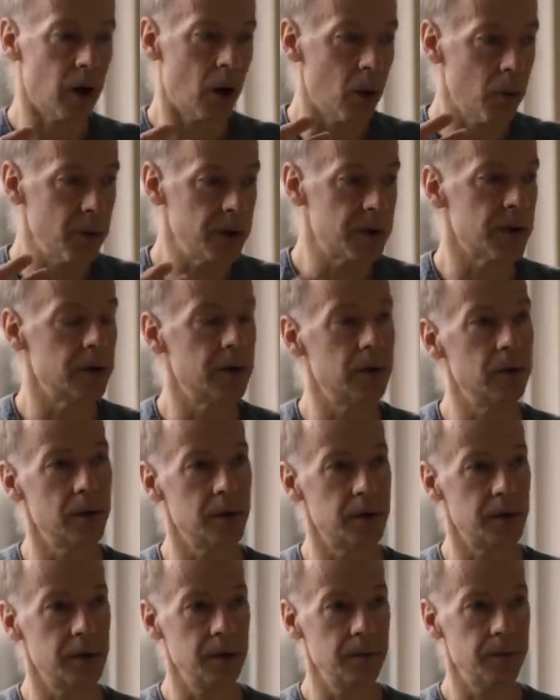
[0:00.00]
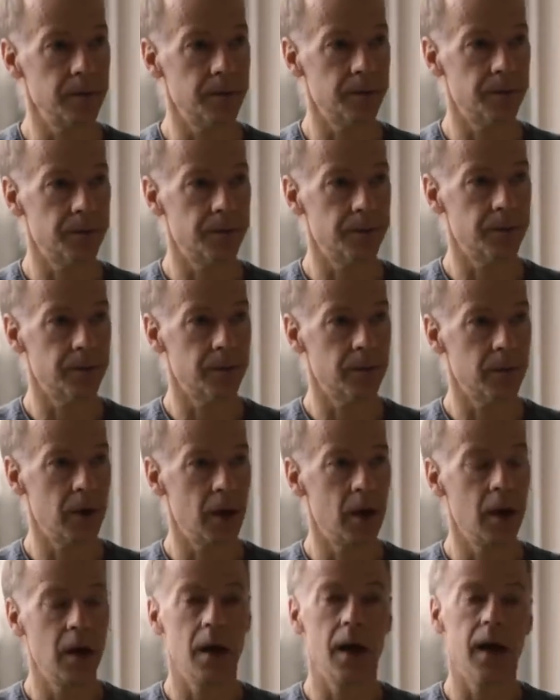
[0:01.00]
always a unity,
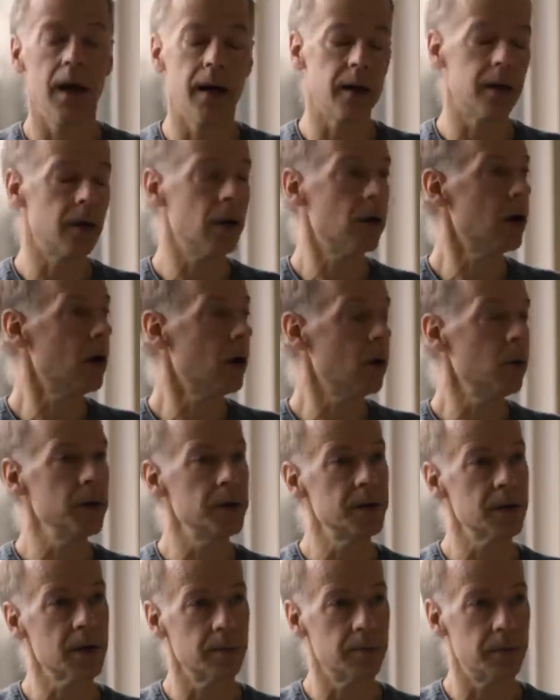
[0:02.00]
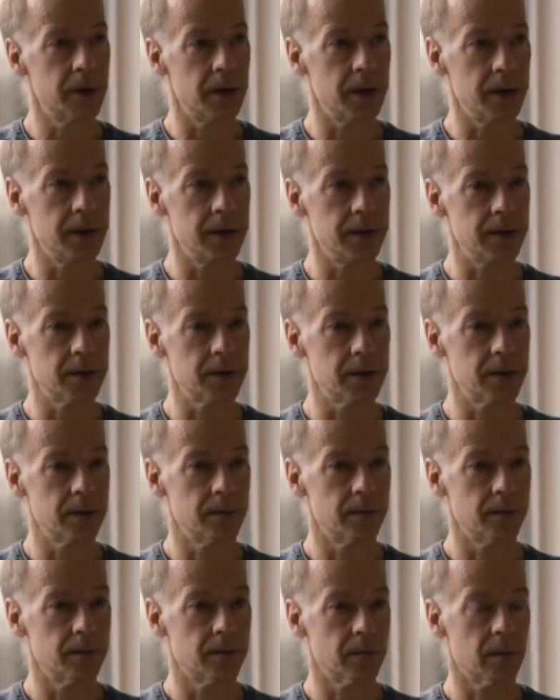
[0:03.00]
and it always combines
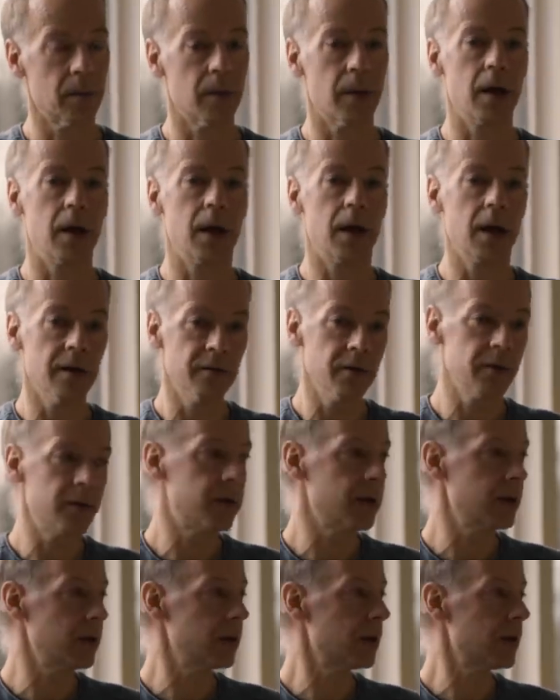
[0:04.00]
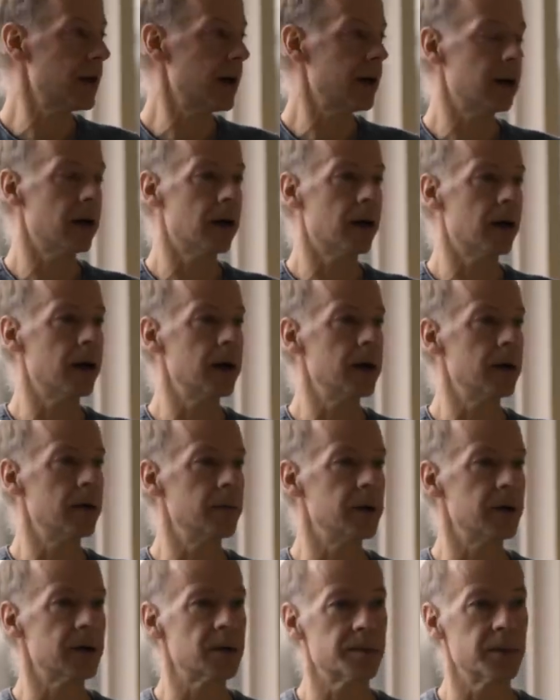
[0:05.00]
everything that I
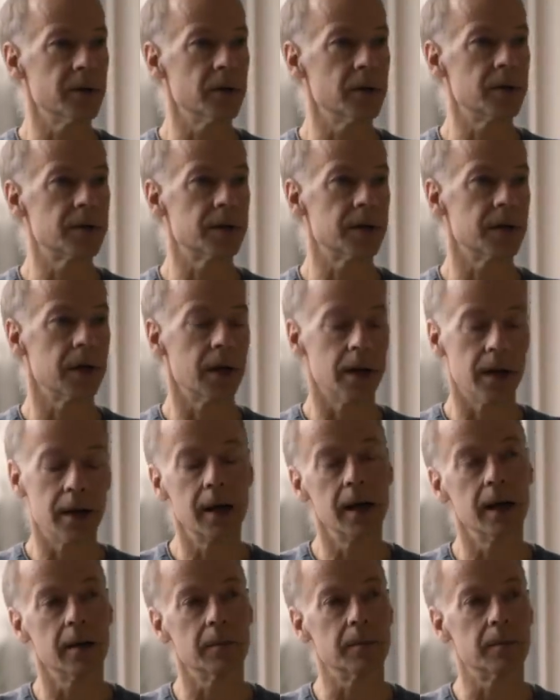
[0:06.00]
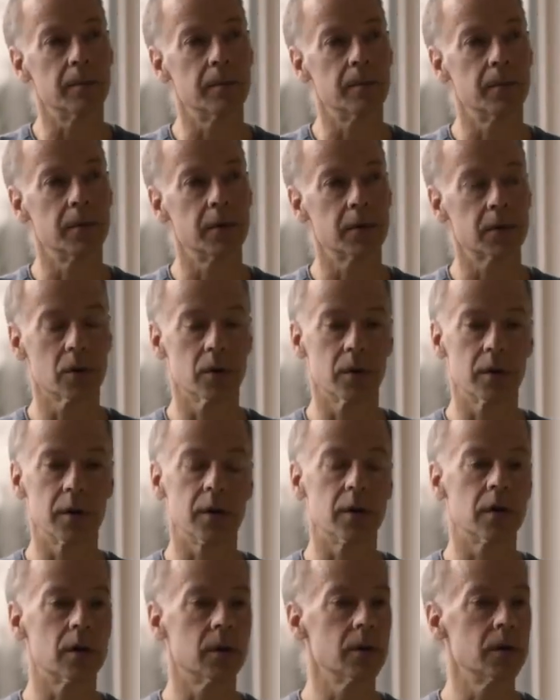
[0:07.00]
am experiencing and am. So it
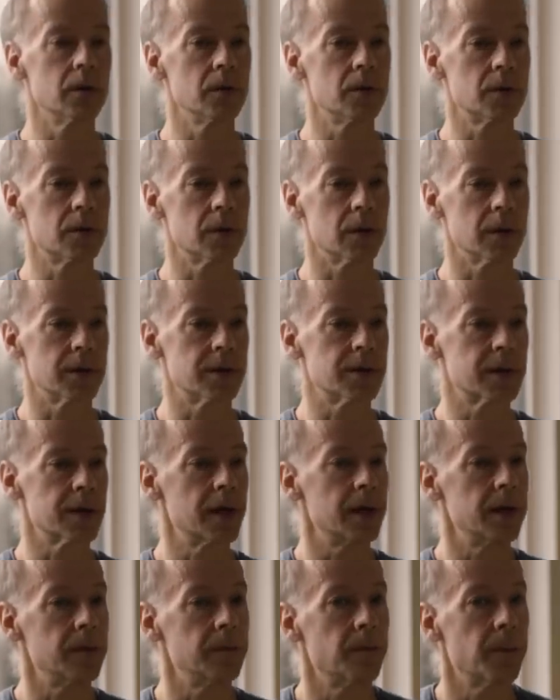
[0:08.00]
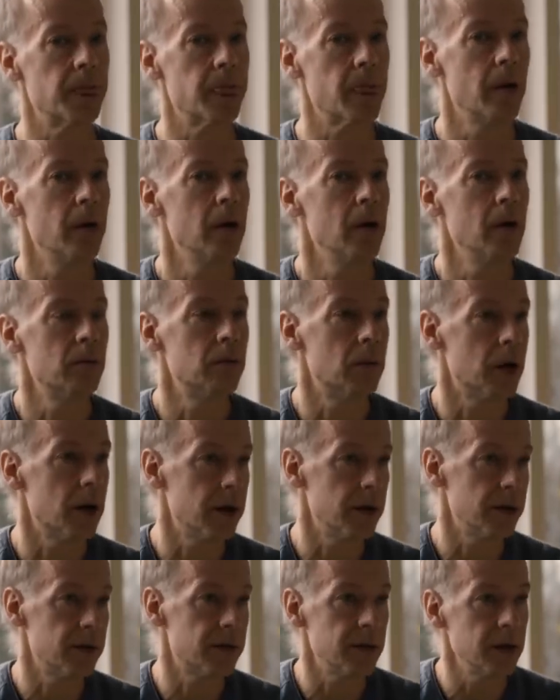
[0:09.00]
includes, let's say,
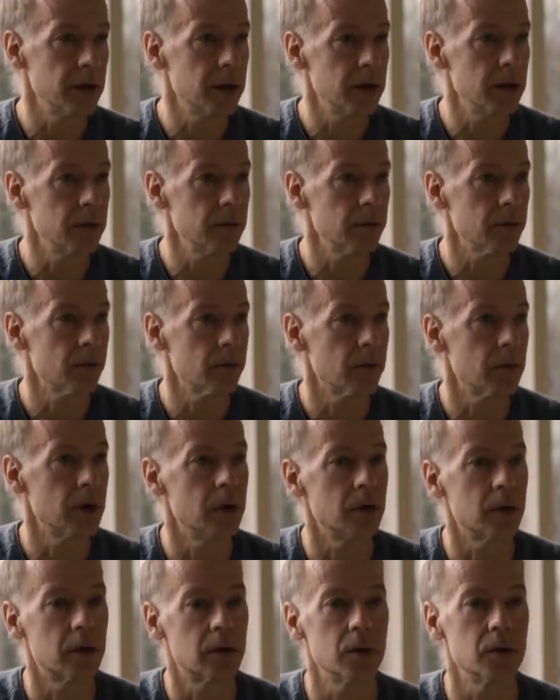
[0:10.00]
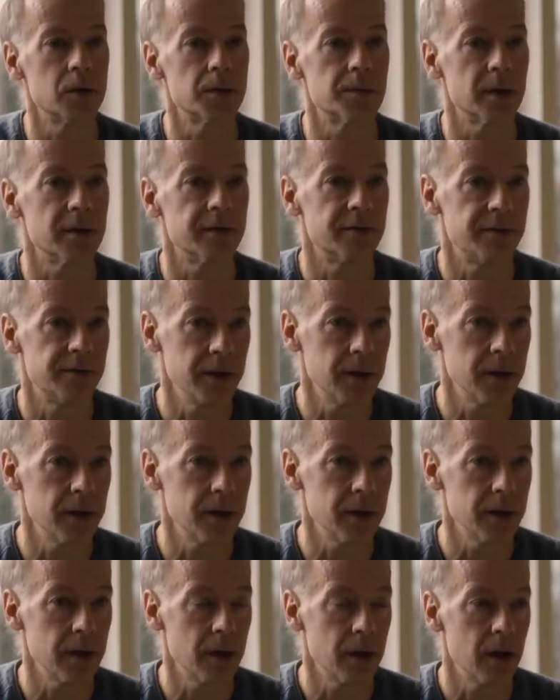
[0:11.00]
my thinking, it includes my
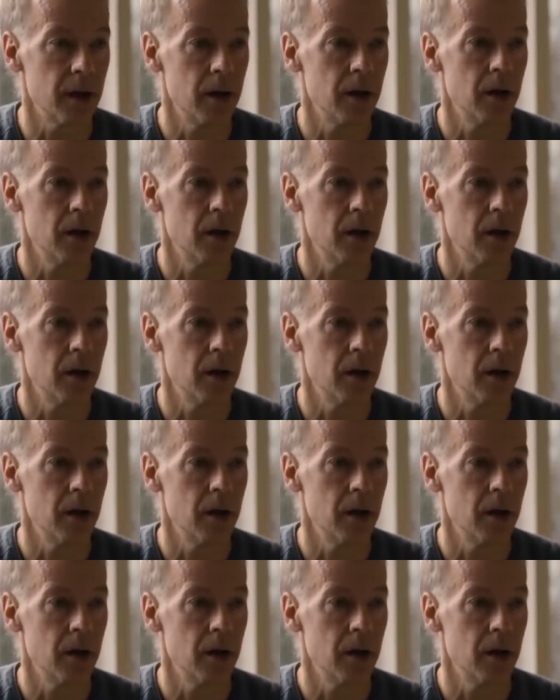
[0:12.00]
feeling,